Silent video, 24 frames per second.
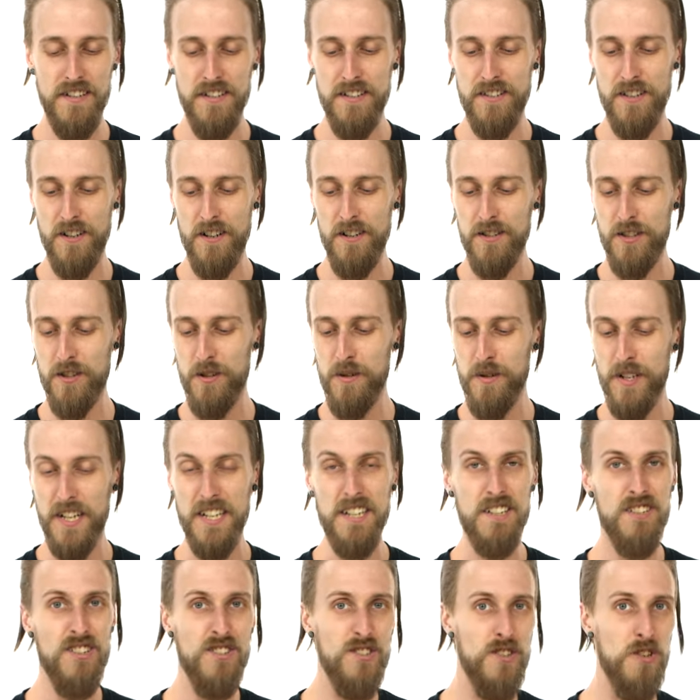It's also
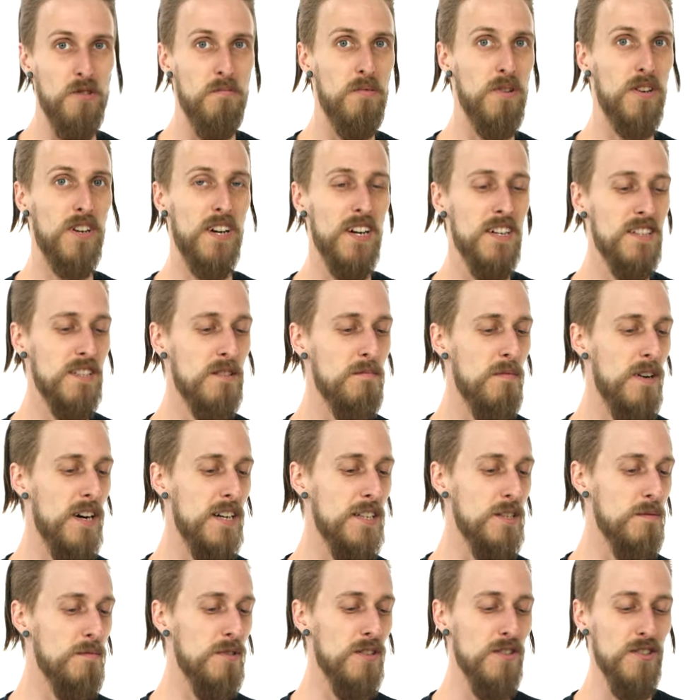like super
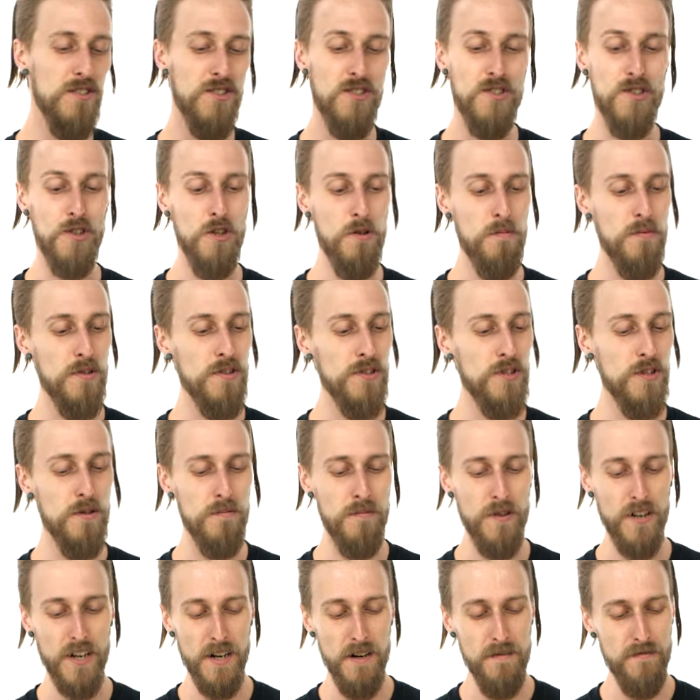customizable, super,
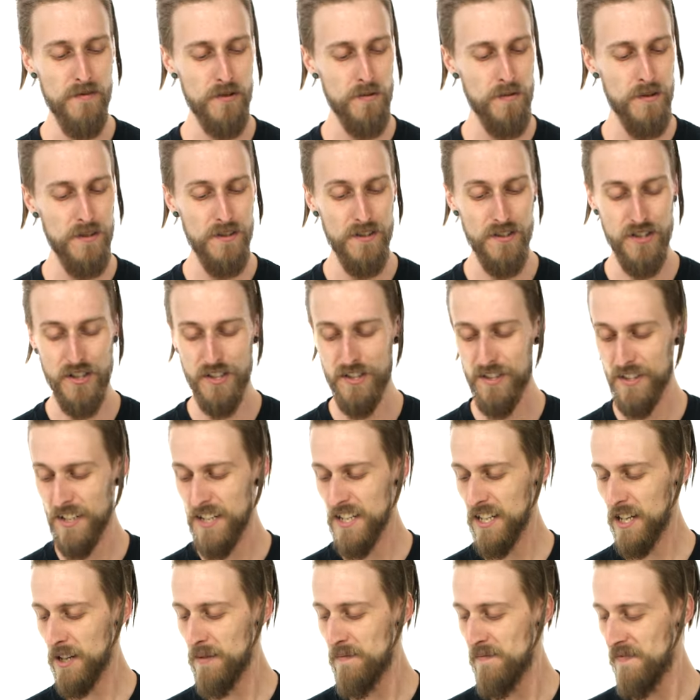super comfortable, just
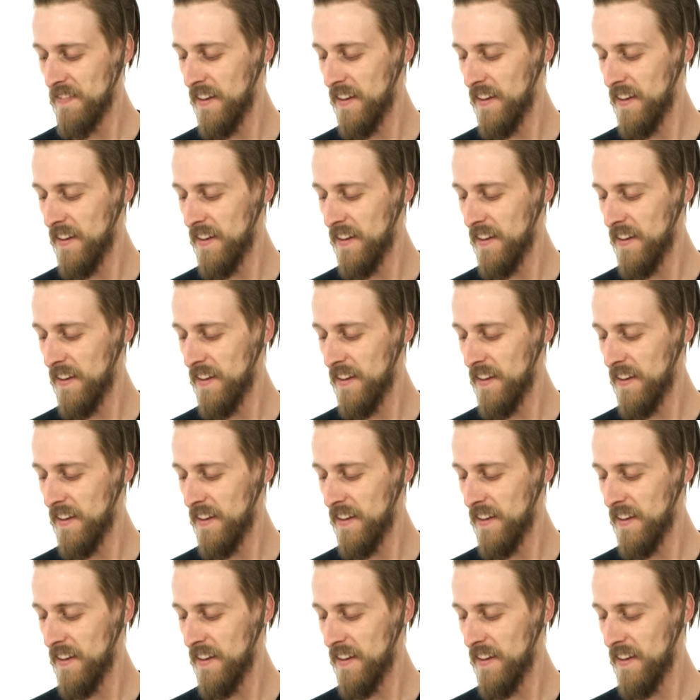like,